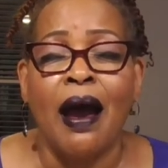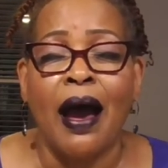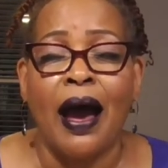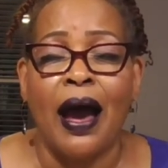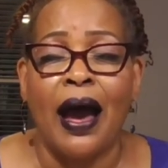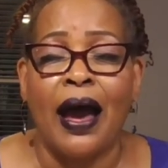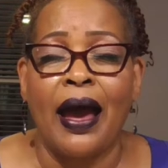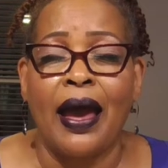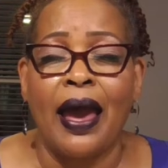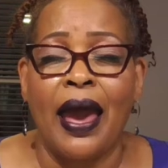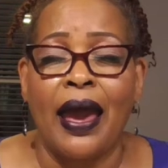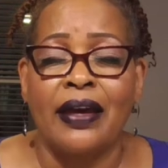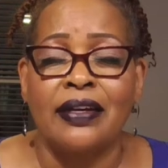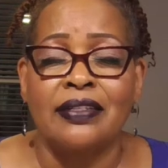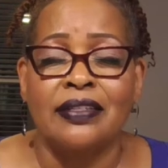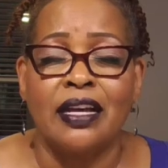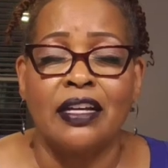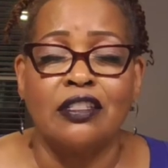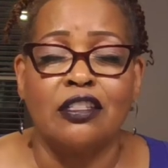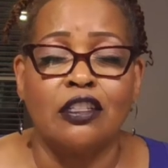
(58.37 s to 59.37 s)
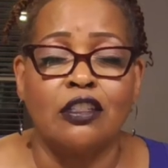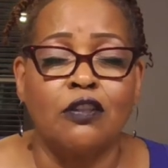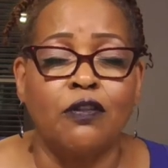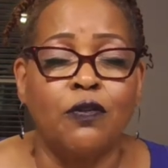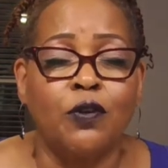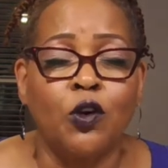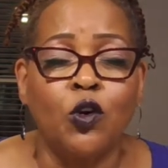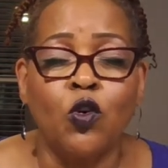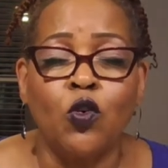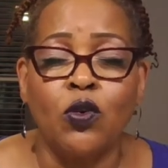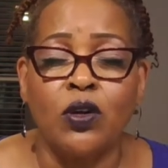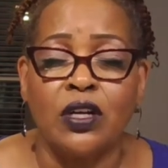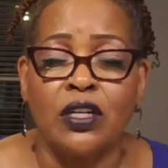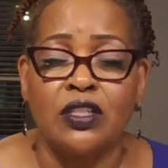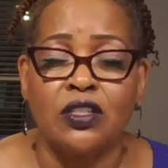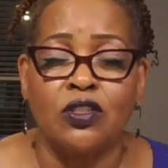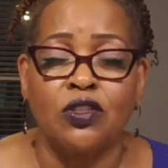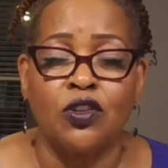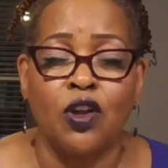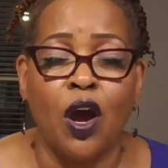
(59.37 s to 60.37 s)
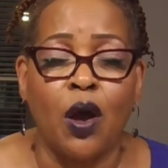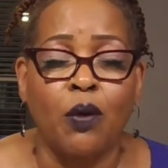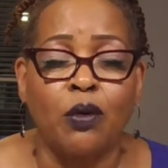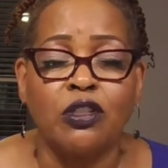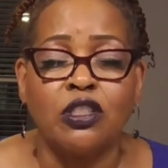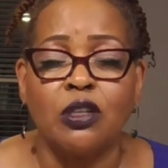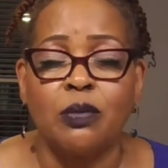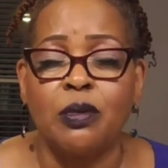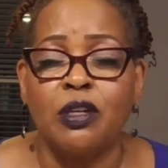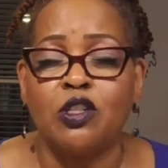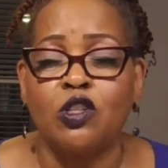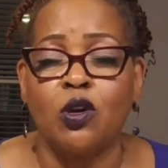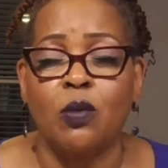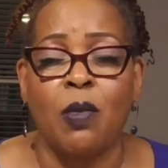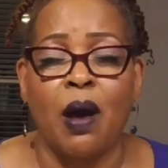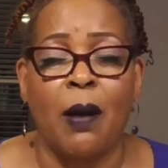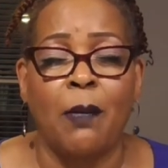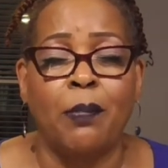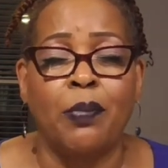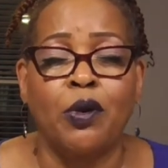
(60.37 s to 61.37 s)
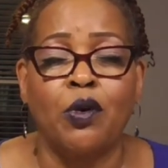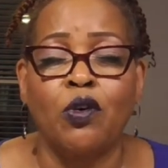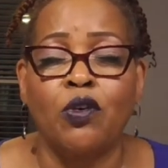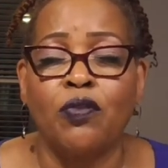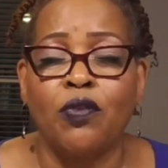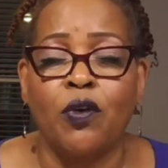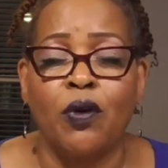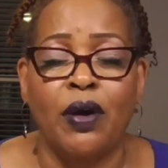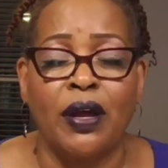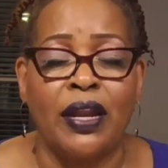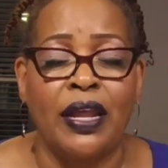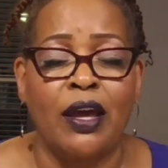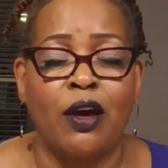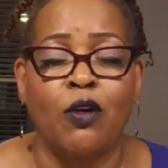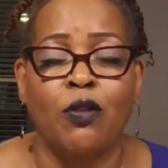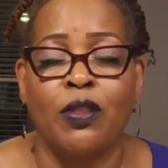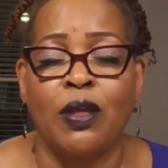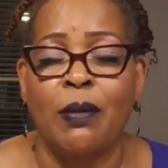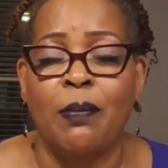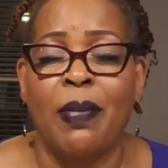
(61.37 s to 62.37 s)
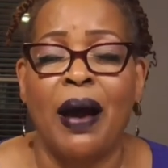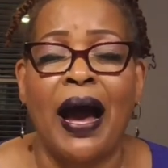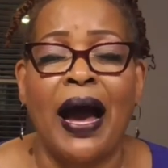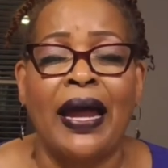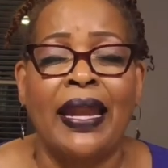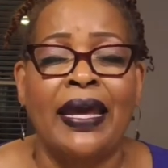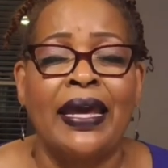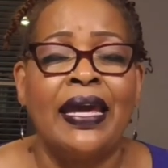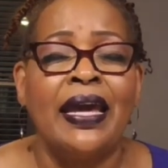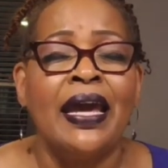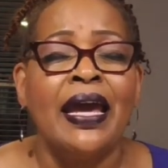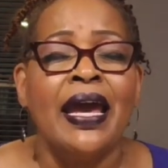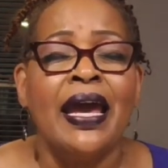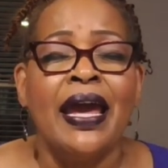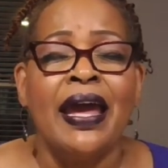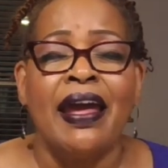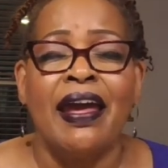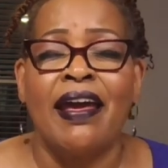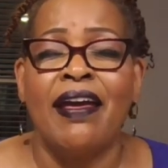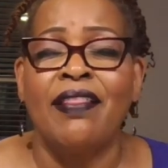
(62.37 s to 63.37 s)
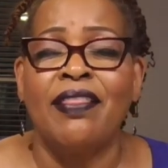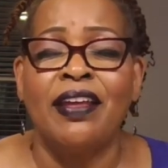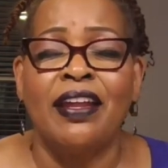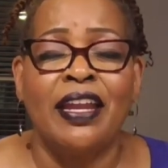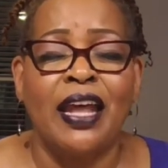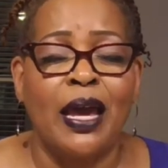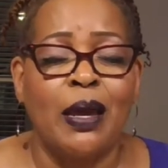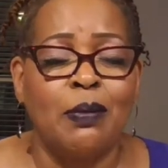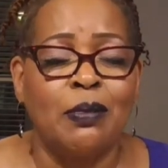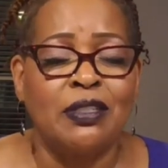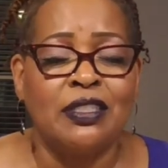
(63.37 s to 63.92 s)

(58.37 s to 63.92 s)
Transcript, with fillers: I ask that this food is nourishment to my beautiful and healthy body. In the name